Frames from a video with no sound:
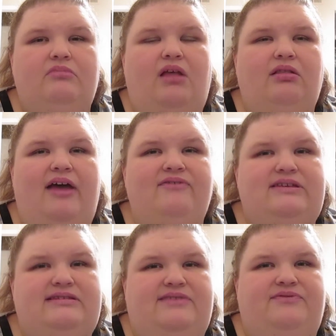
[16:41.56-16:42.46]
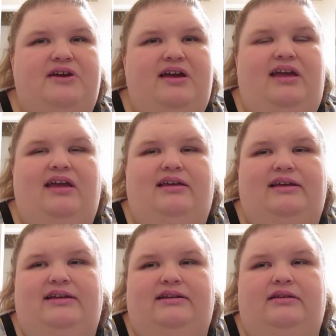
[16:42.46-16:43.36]
life is different
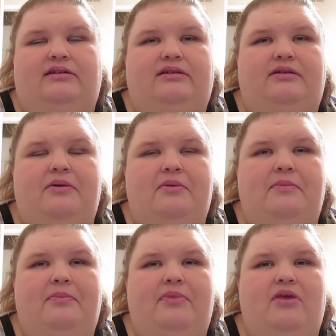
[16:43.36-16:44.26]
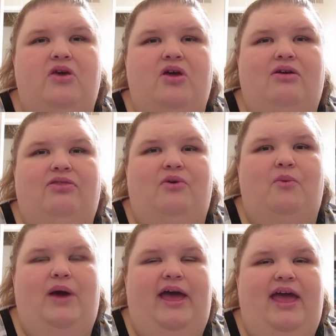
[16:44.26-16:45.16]
in the
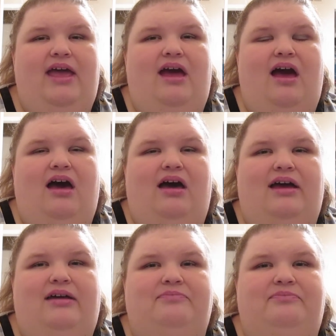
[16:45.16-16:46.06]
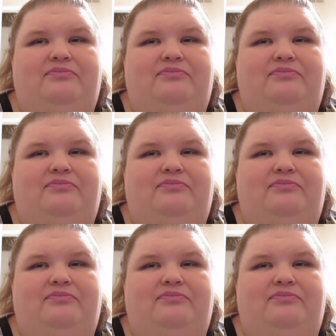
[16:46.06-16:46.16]
way I